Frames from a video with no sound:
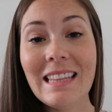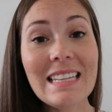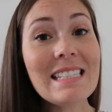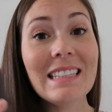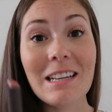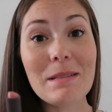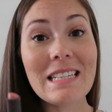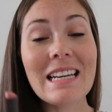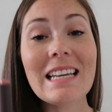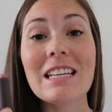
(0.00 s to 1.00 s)
This
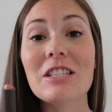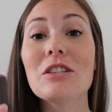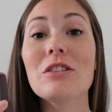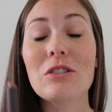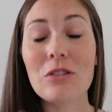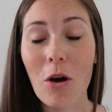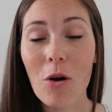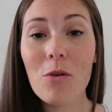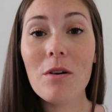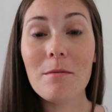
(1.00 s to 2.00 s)
lipstick is
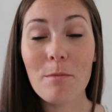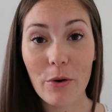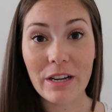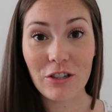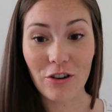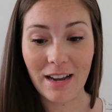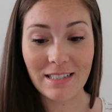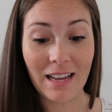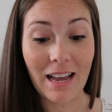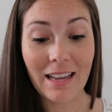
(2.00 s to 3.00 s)
so
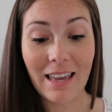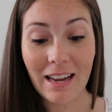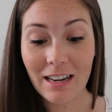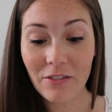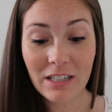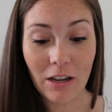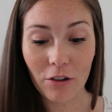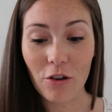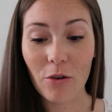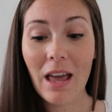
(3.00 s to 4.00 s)
moisturizing, I can't even
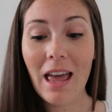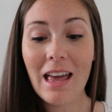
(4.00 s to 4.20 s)
tell you.